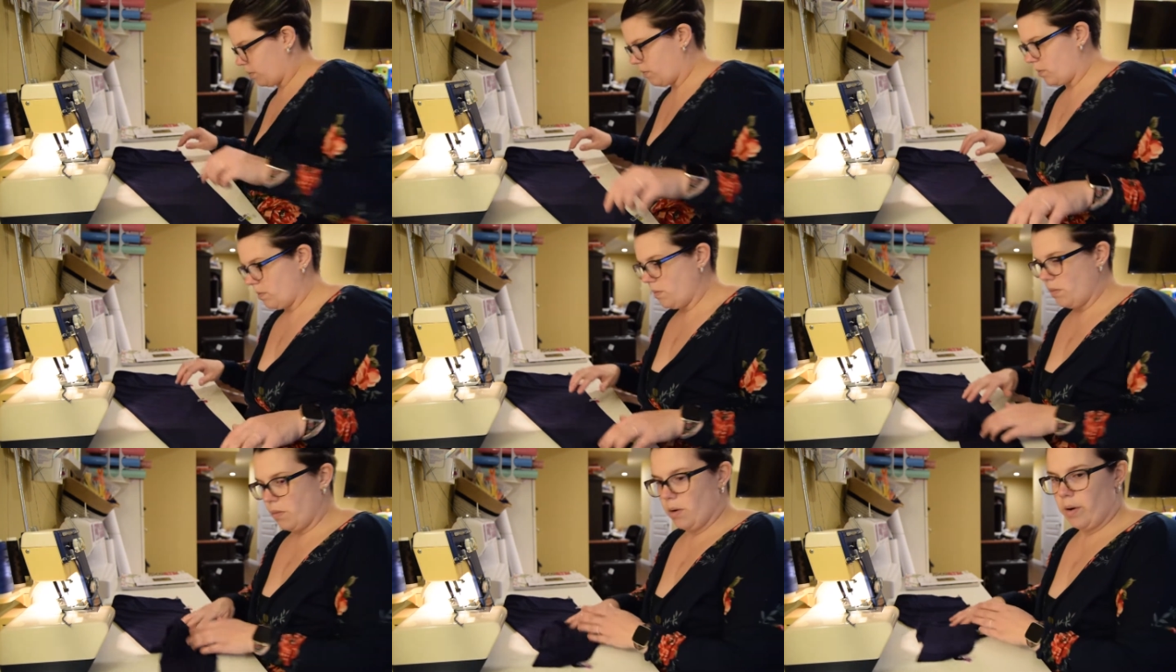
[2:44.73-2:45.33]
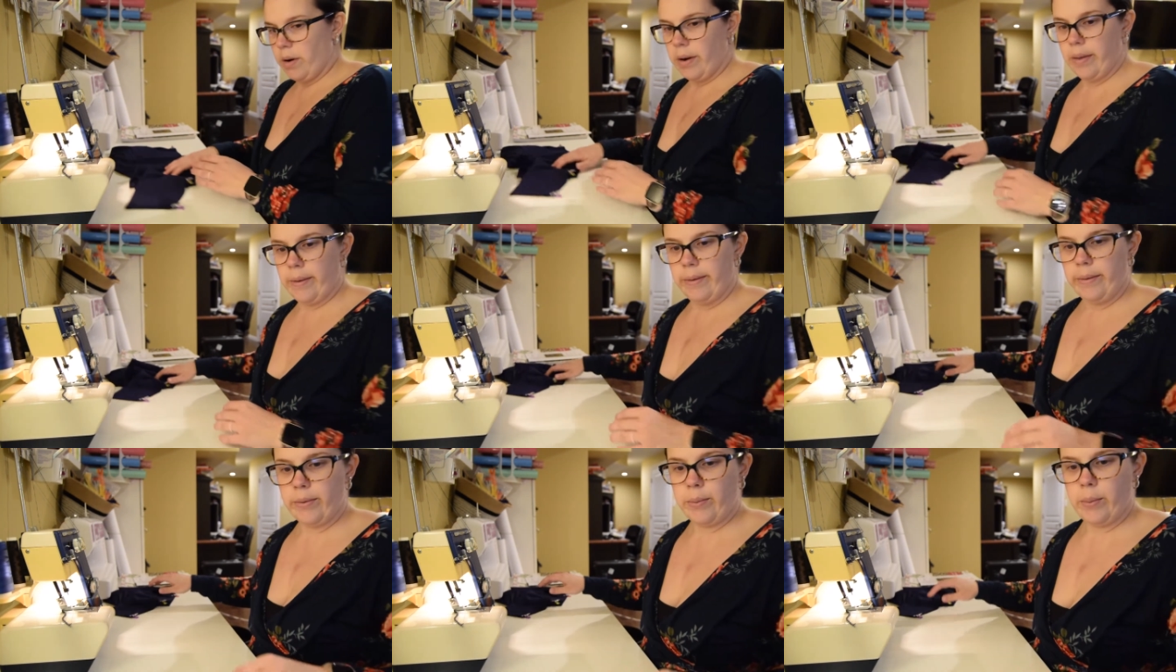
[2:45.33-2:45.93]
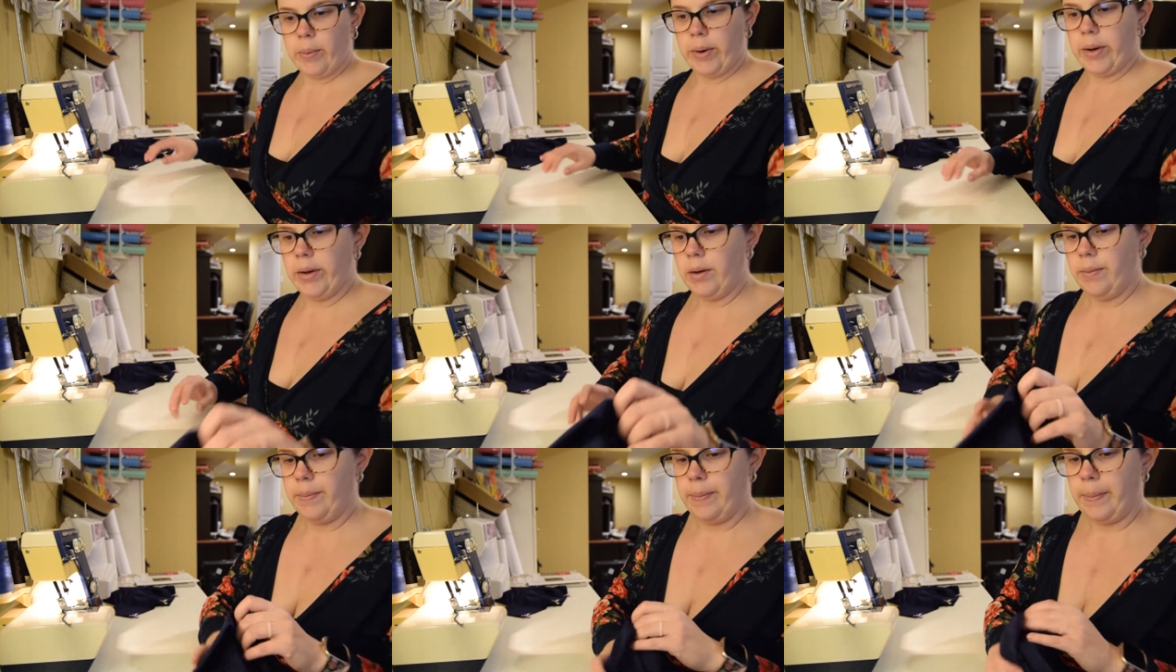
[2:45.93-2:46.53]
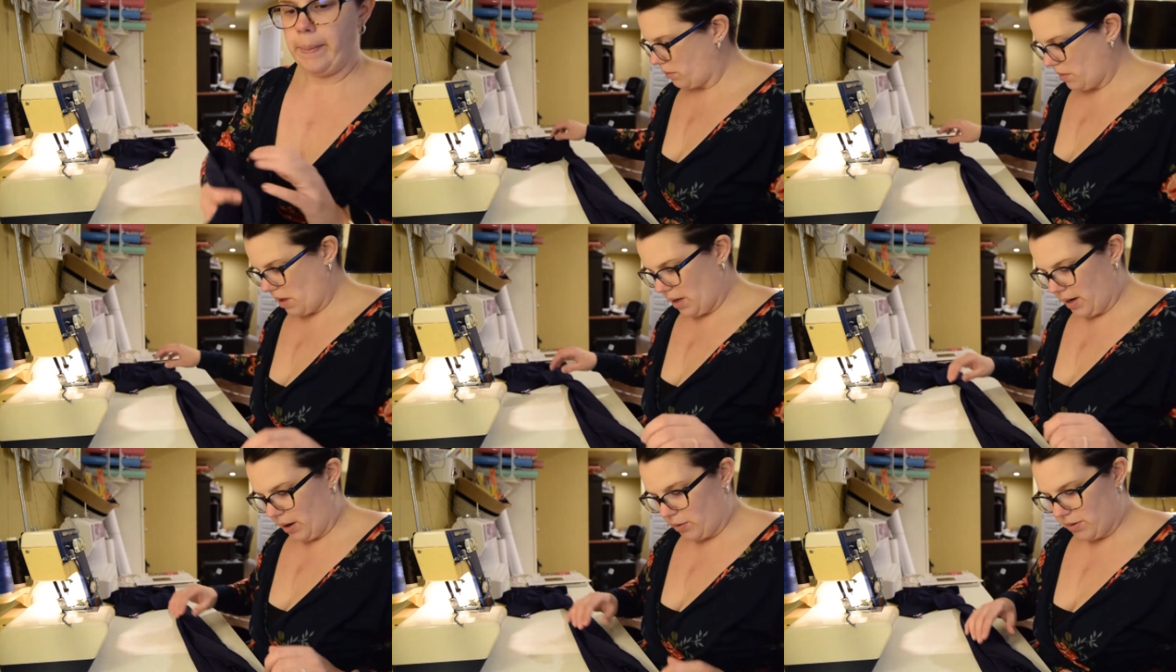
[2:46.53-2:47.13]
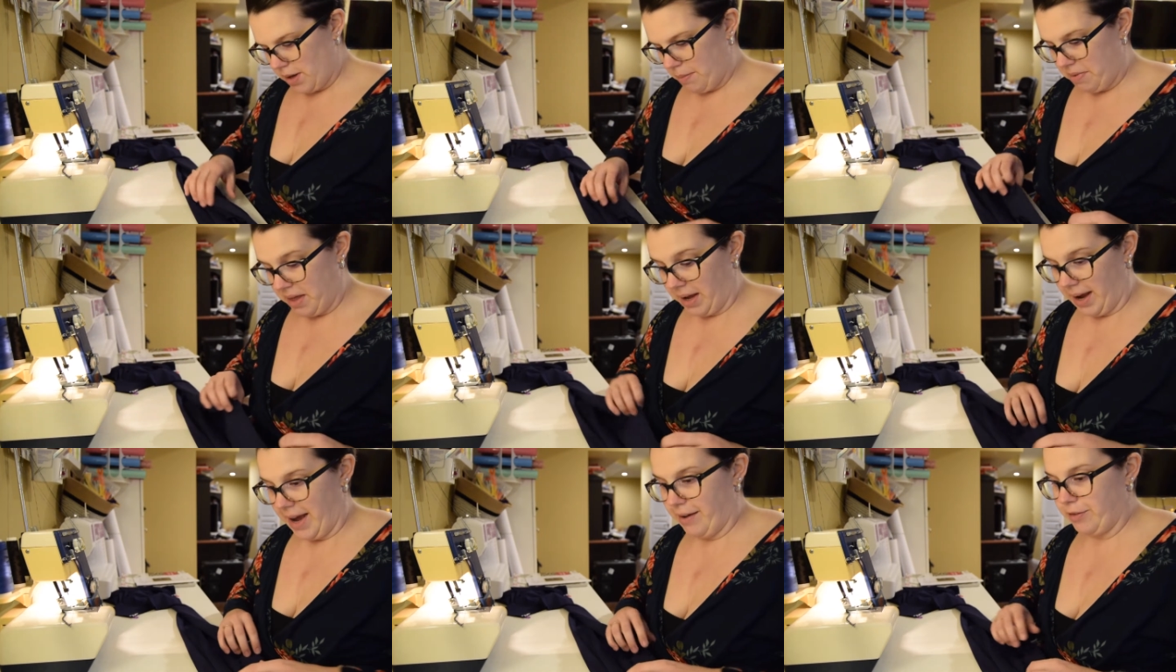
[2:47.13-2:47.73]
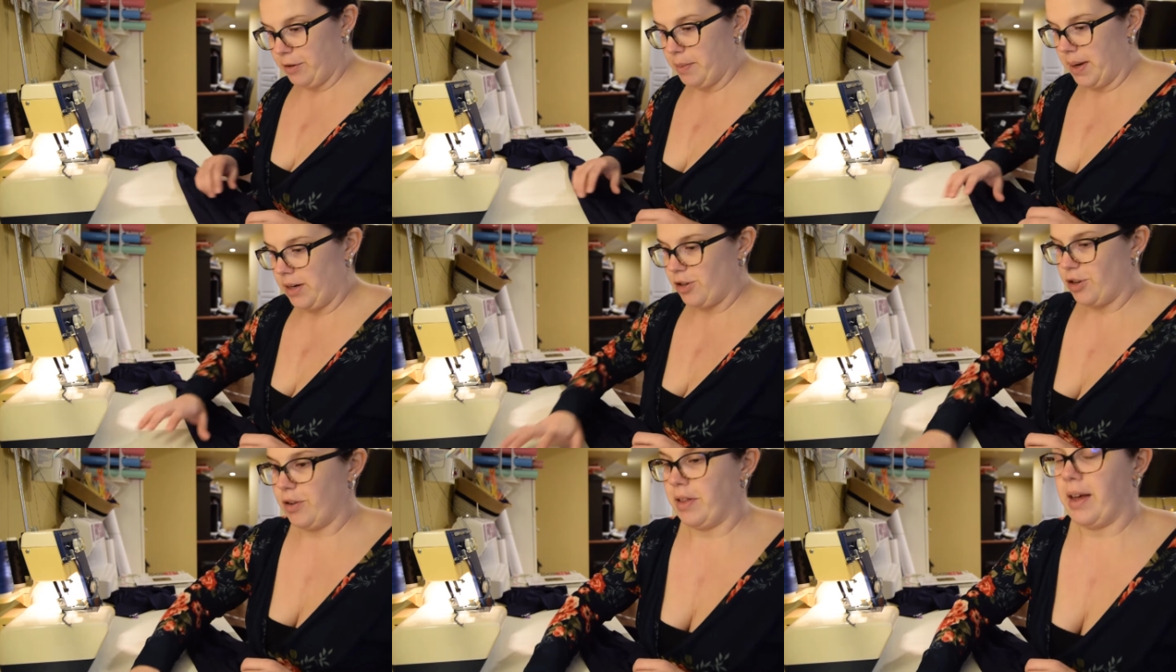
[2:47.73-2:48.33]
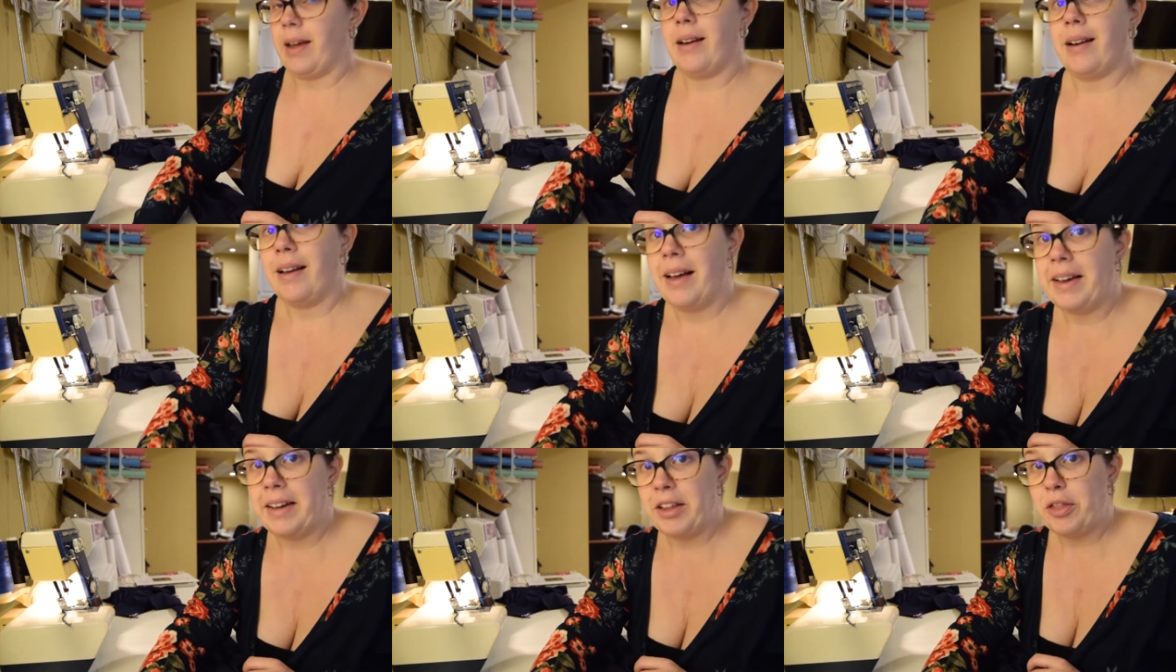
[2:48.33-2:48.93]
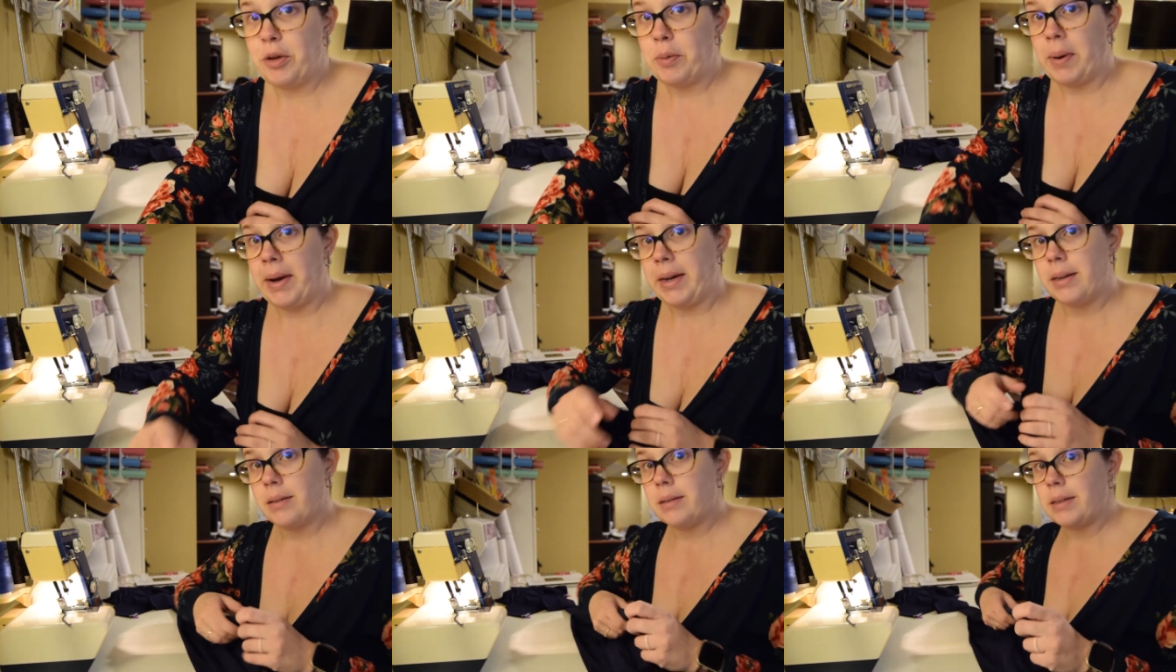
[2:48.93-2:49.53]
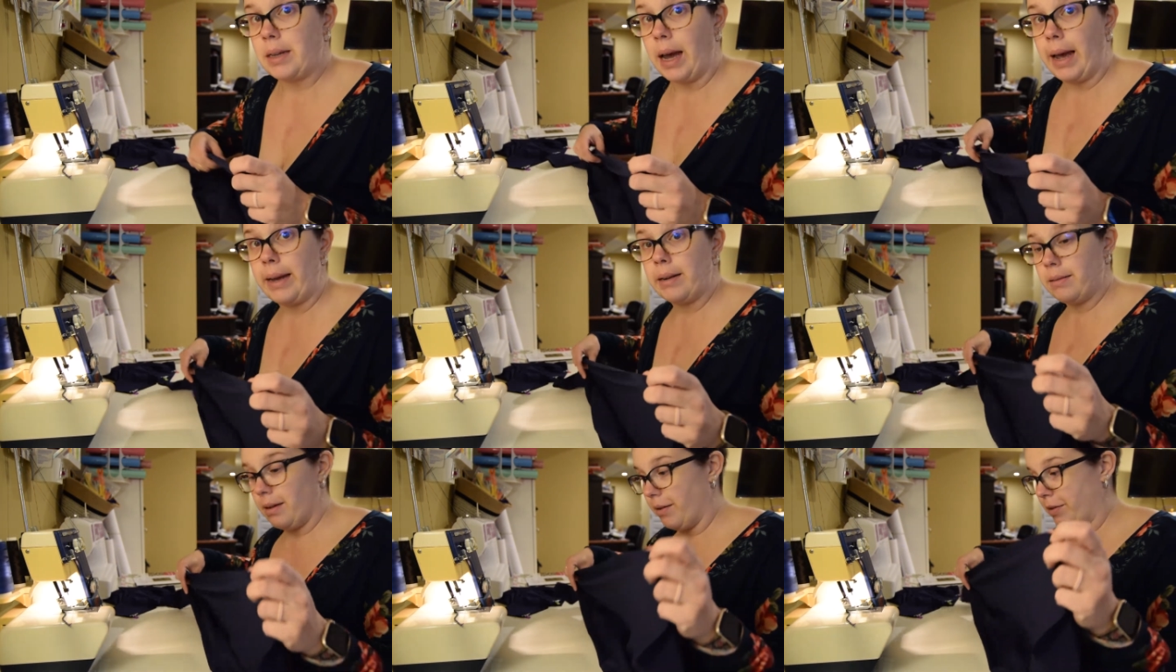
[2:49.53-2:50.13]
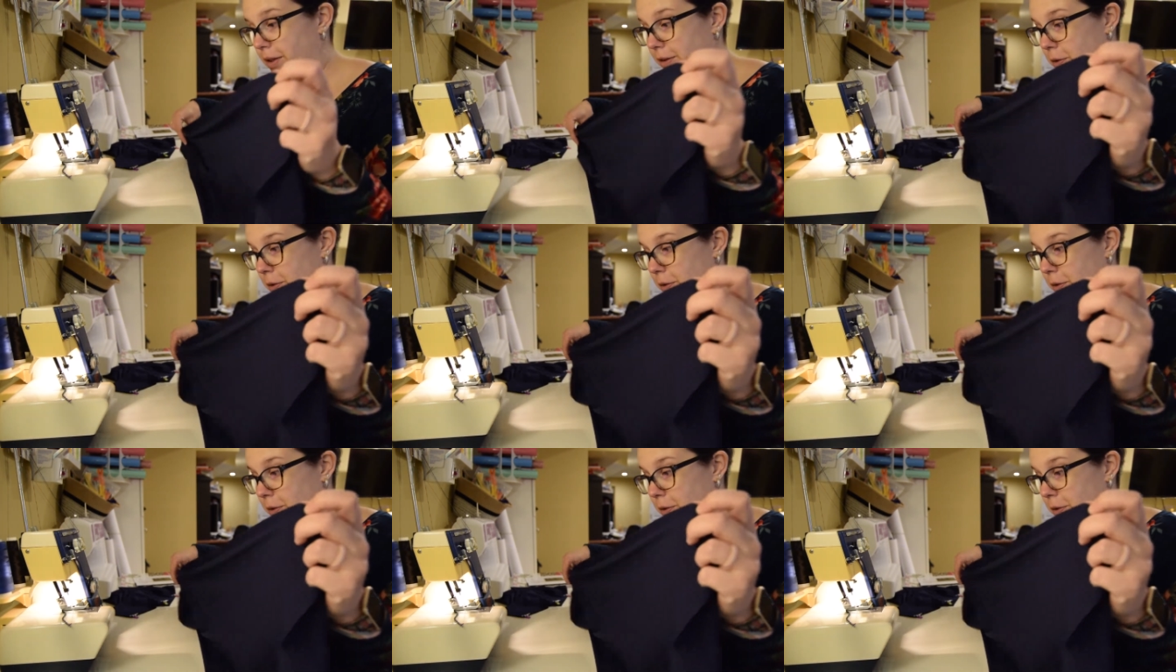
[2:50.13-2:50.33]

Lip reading: Okay, here's one. Now, same thing. I have to make sure that I get the right side of this